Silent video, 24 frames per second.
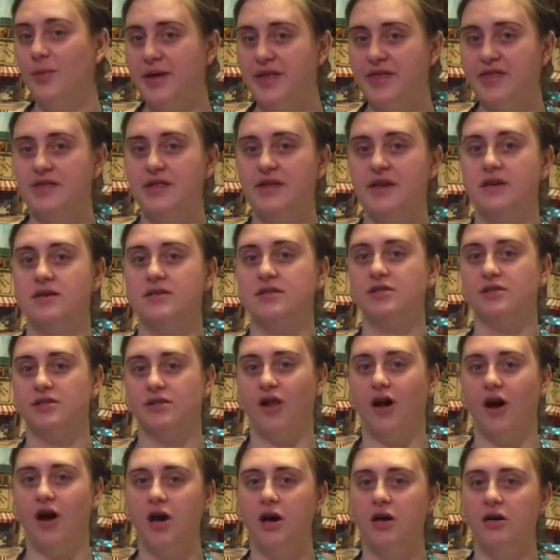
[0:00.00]
with the
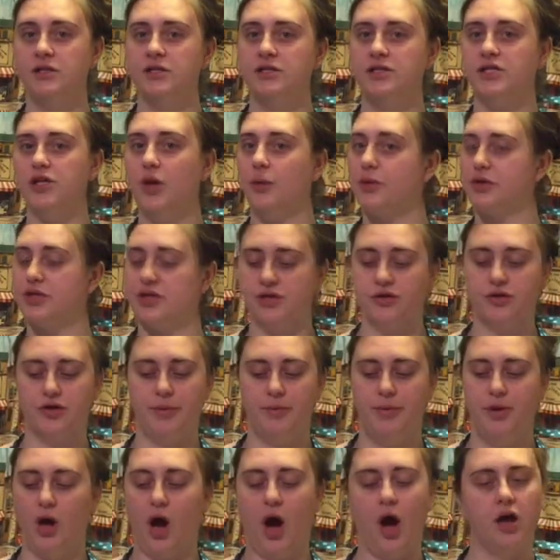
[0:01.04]
slaw, so we're just
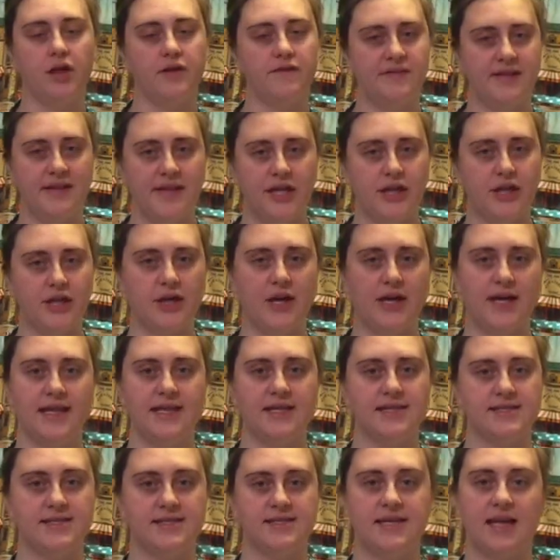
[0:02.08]
gonna put all of the
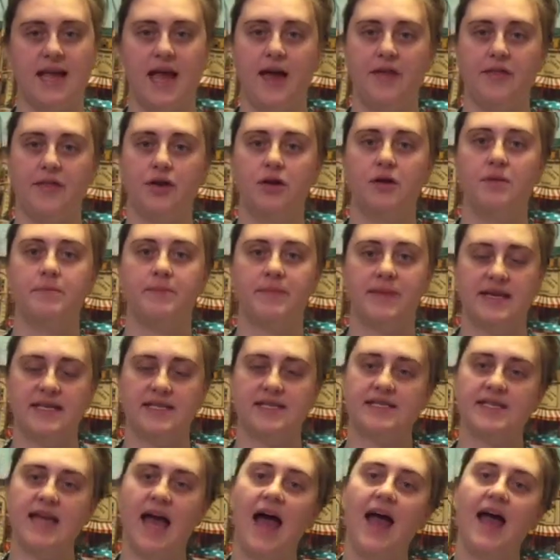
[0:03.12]
ingredients together,
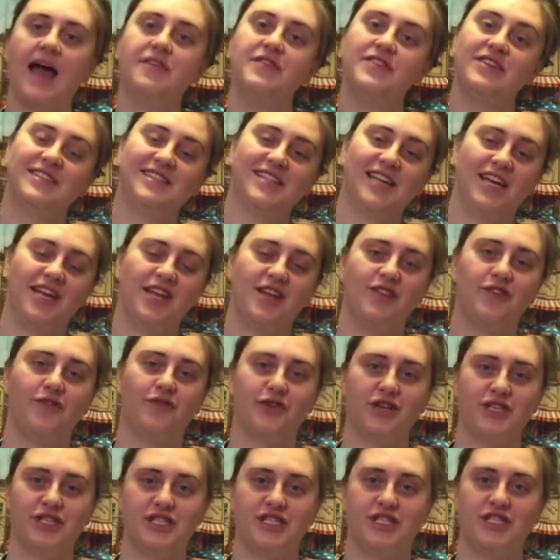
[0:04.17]
mix that, and then set it in the
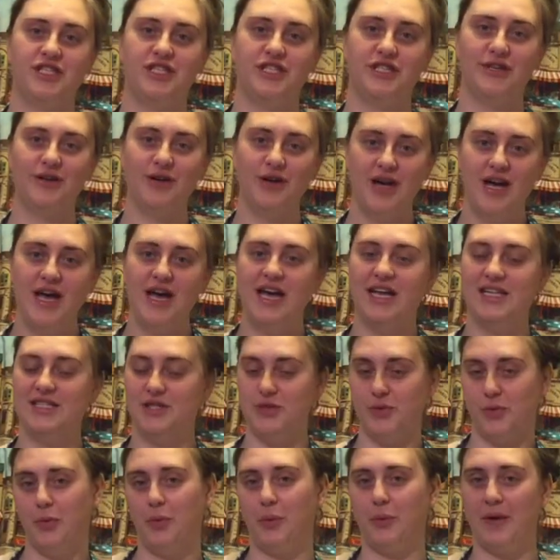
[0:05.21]
fridge to chill
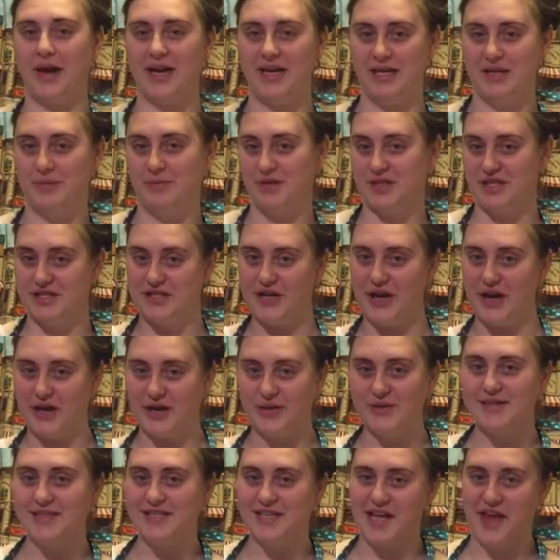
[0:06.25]
until we're ready to put the
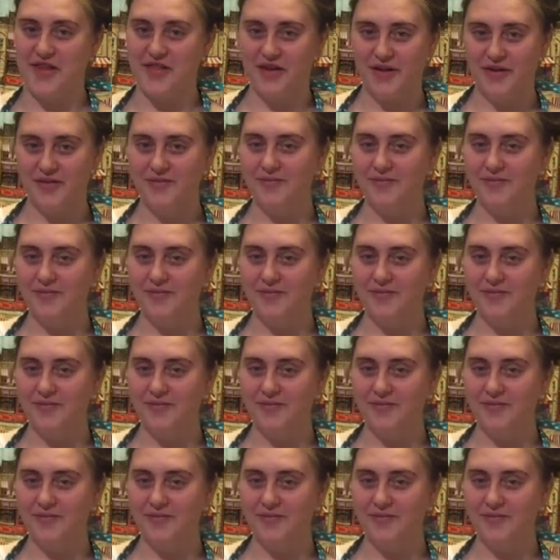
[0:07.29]
tacos together.